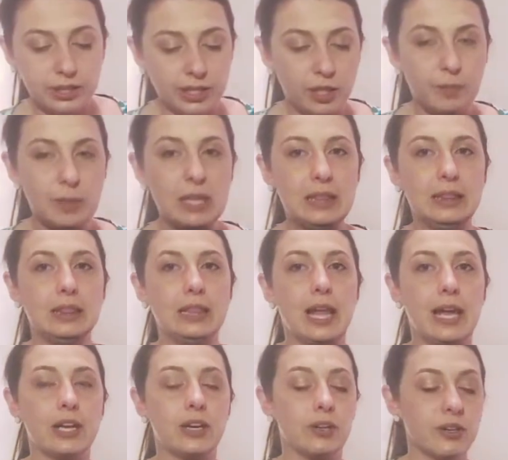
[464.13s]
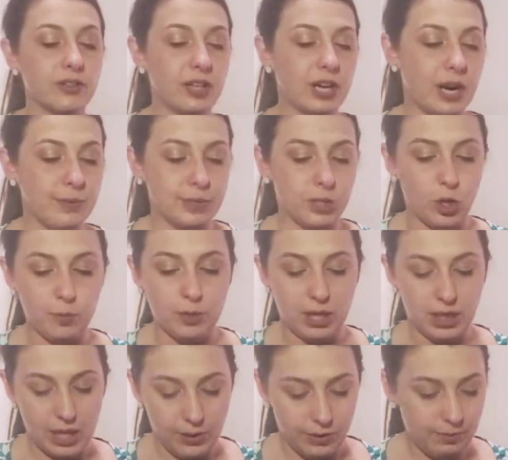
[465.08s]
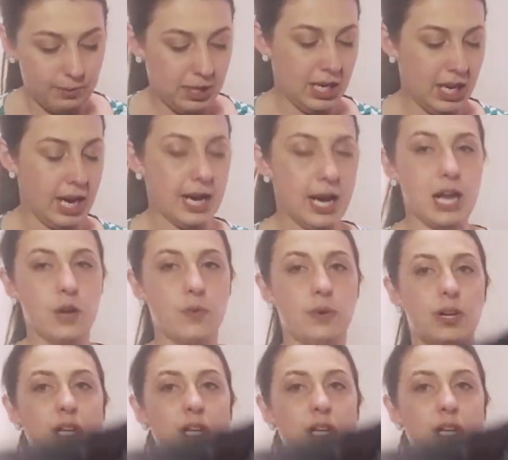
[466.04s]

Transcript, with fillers: little bit lighter than I was hoping they would be. I kind of